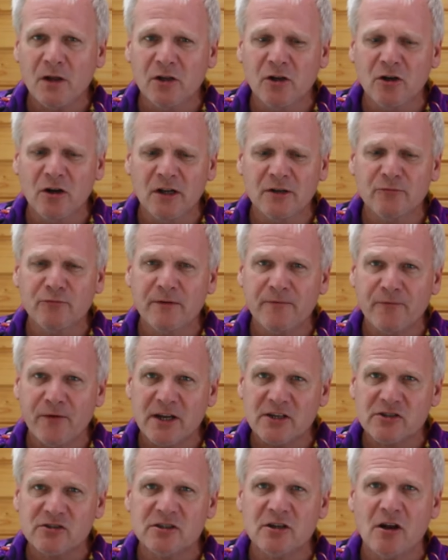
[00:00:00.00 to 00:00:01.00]
Good,
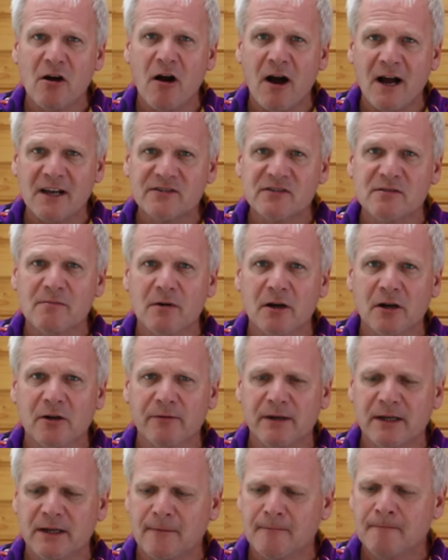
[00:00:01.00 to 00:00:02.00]
refreshing, awesome
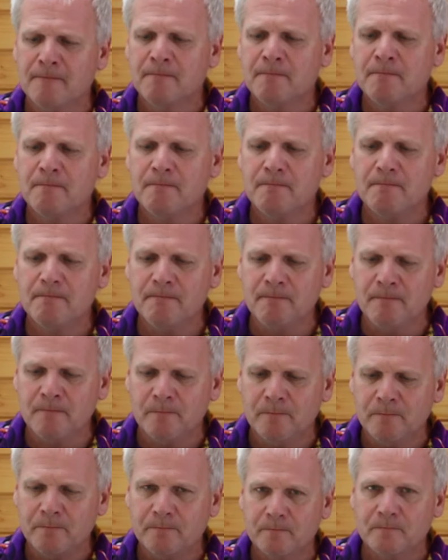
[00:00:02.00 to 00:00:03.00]
margarita.
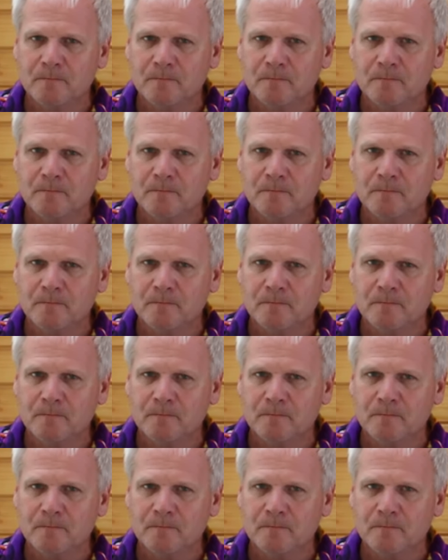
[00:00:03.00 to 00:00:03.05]
Mmm.